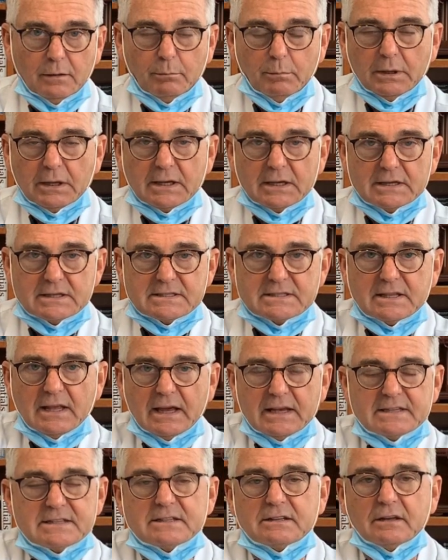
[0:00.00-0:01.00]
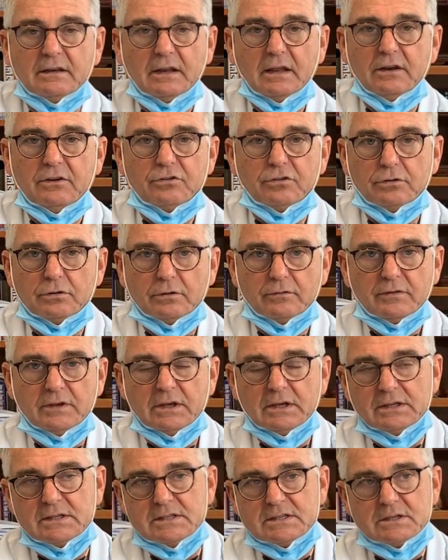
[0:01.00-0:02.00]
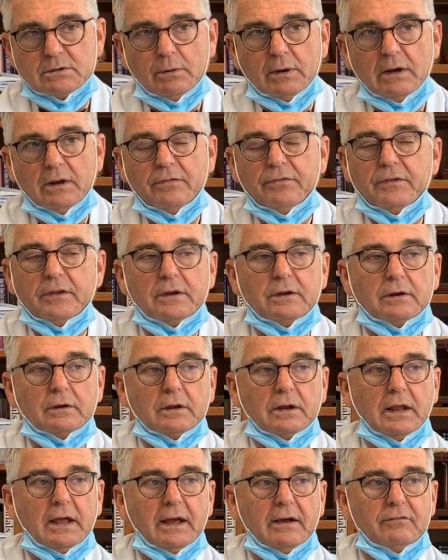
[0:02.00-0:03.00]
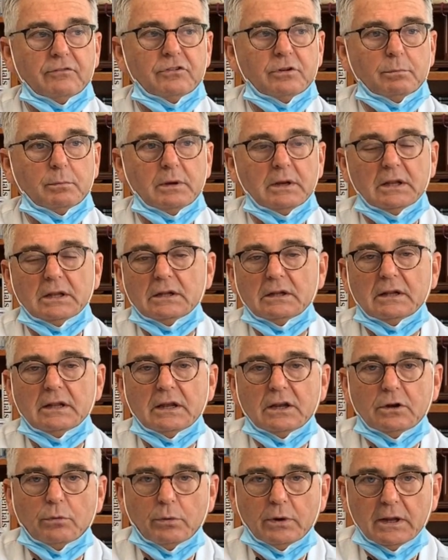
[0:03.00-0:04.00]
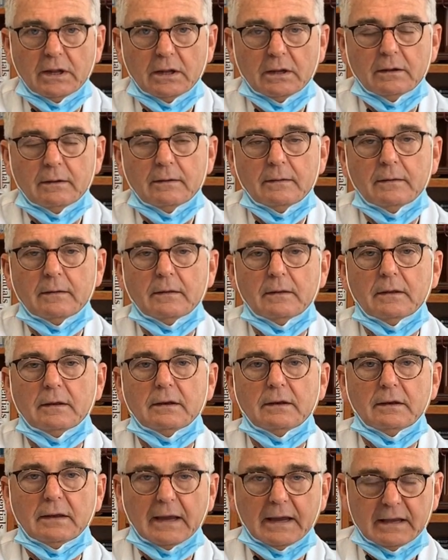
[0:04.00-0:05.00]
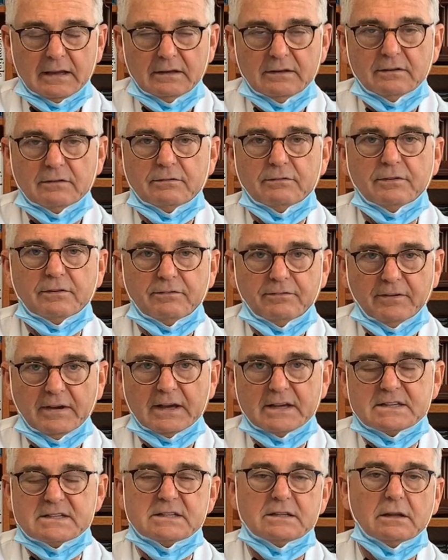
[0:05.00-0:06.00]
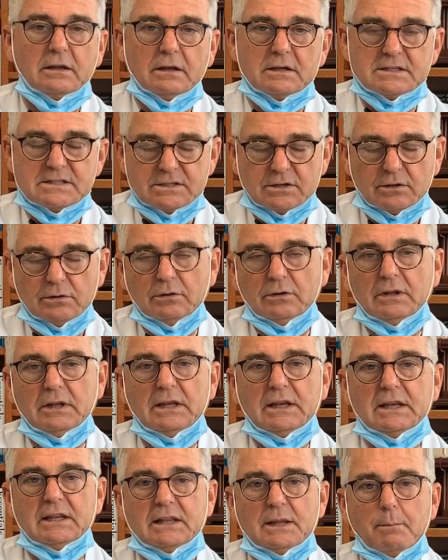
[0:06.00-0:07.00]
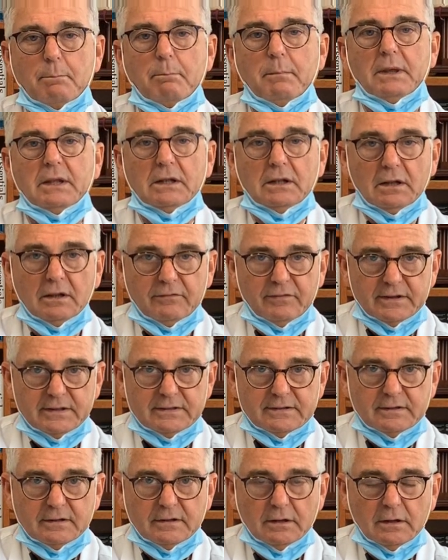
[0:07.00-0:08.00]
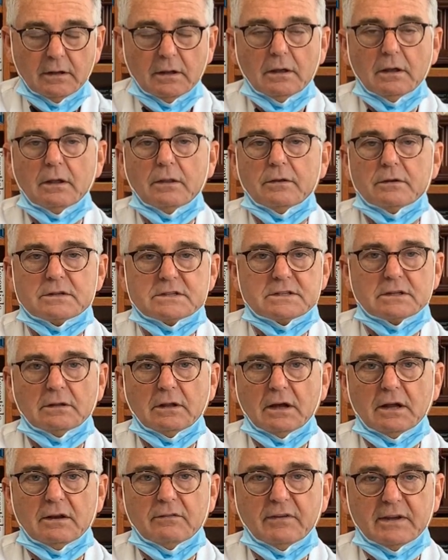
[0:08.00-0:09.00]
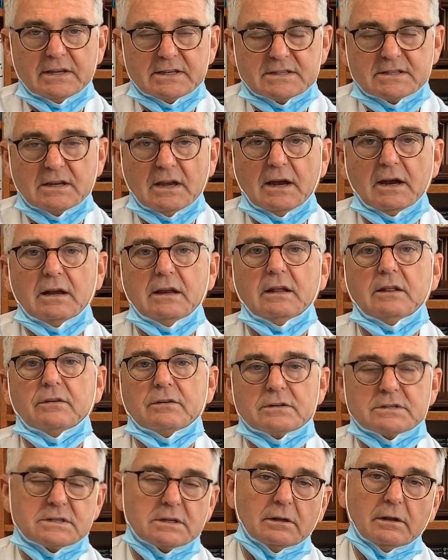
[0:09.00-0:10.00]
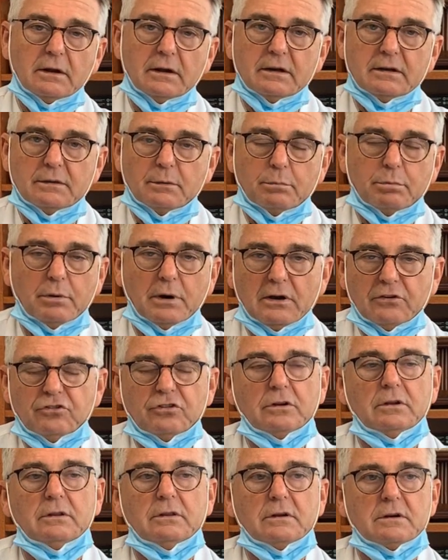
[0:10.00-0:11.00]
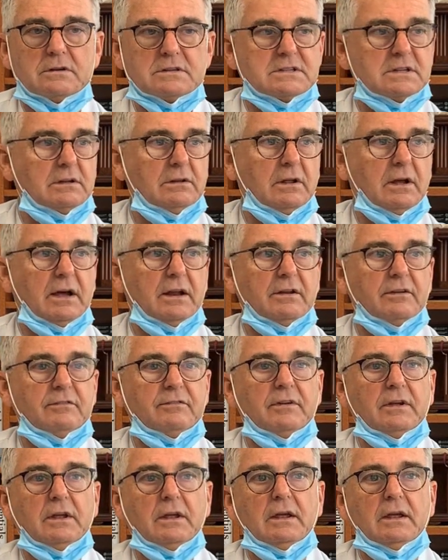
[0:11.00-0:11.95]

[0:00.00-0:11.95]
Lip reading: because that's the nature of kids. So I don't think you're going to have too many lingering negative effects. Certainly in the middle of it, there's a lot of anxiety, there's a lot of depression, there's a lot of